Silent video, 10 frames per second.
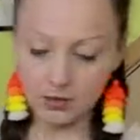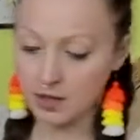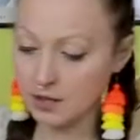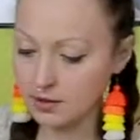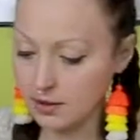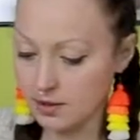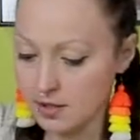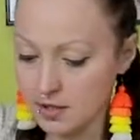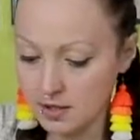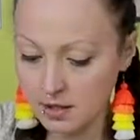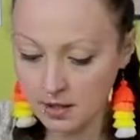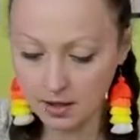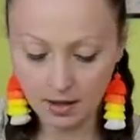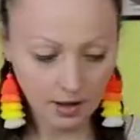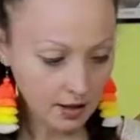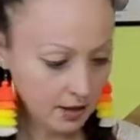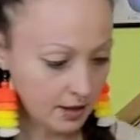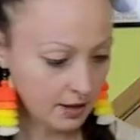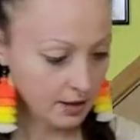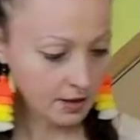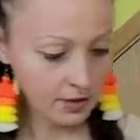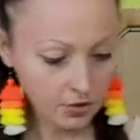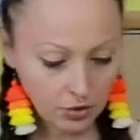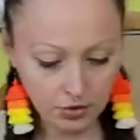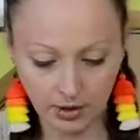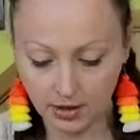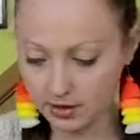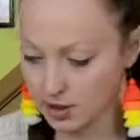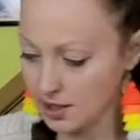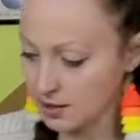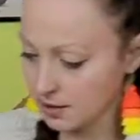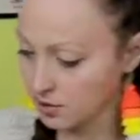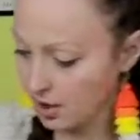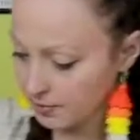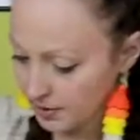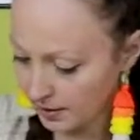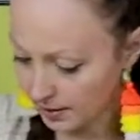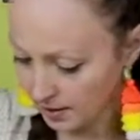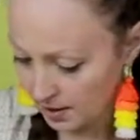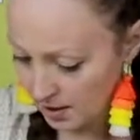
Ideally, you should just grab the